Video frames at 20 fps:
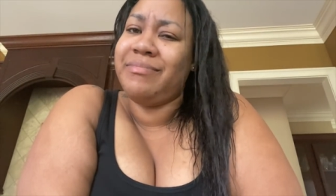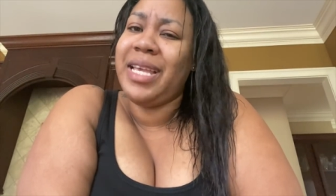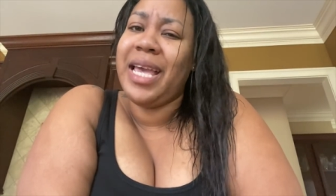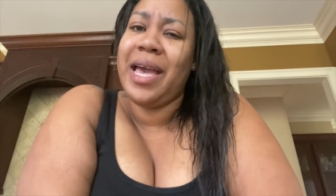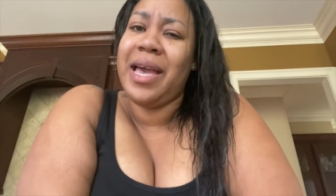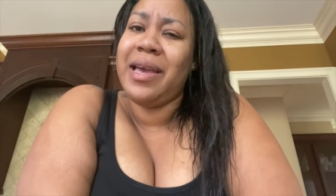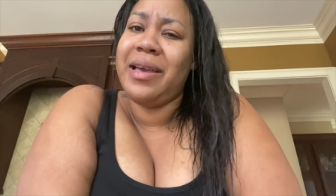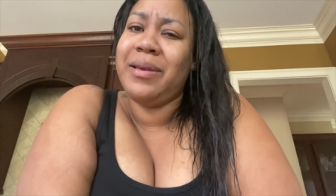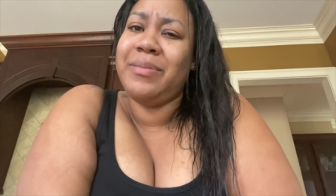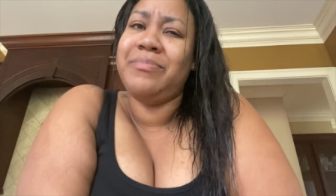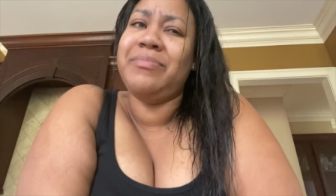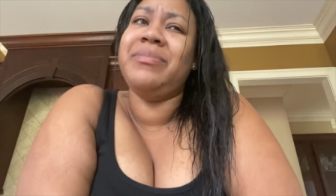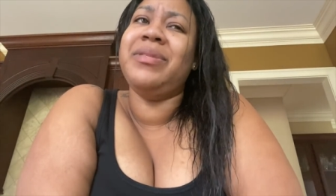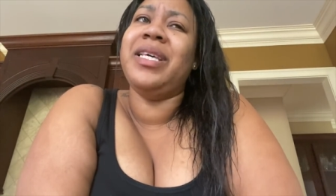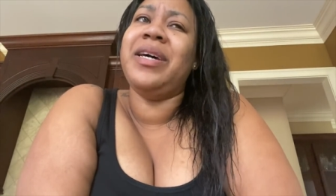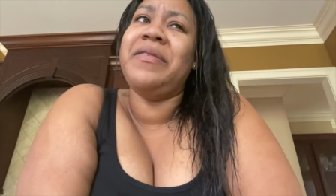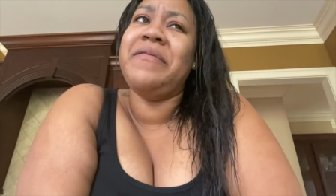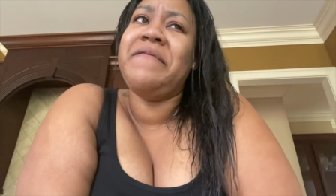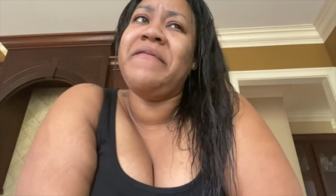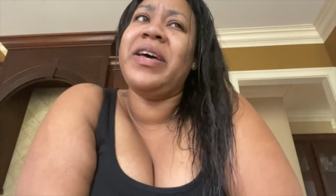okay?
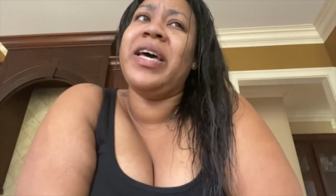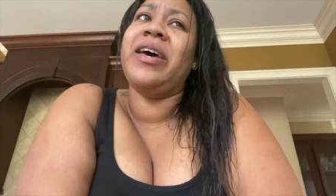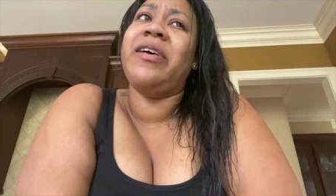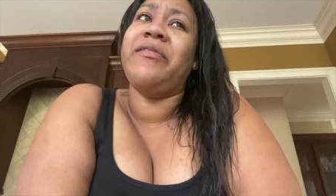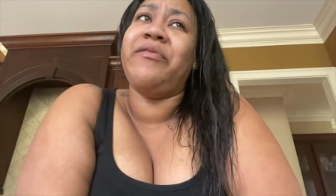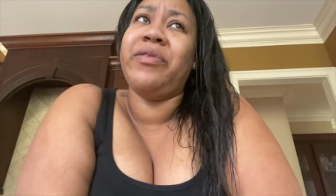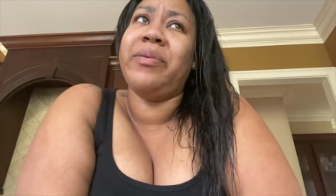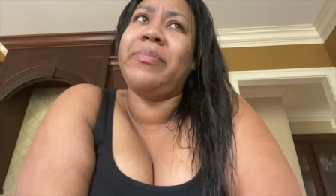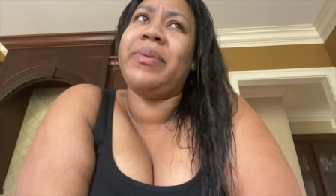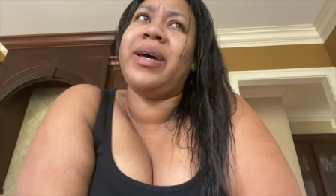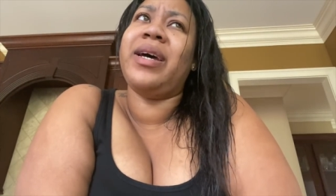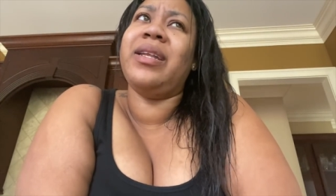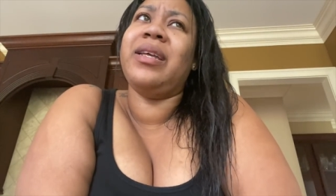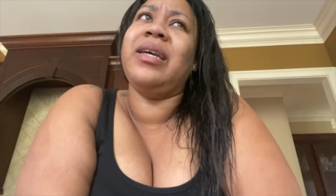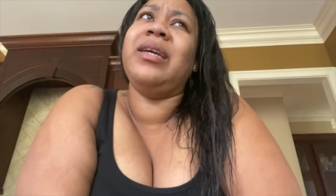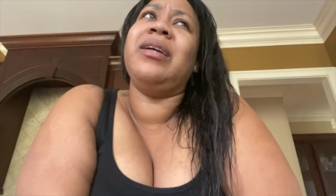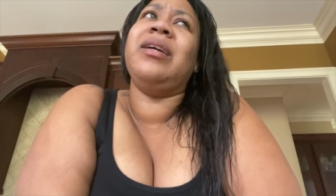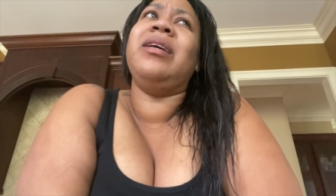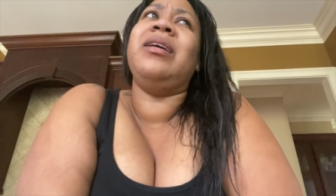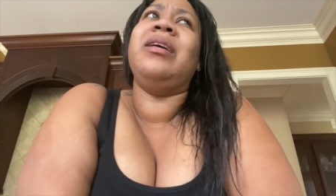Love
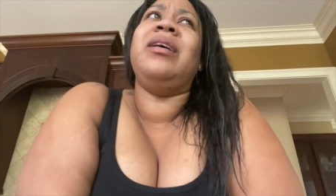everybody.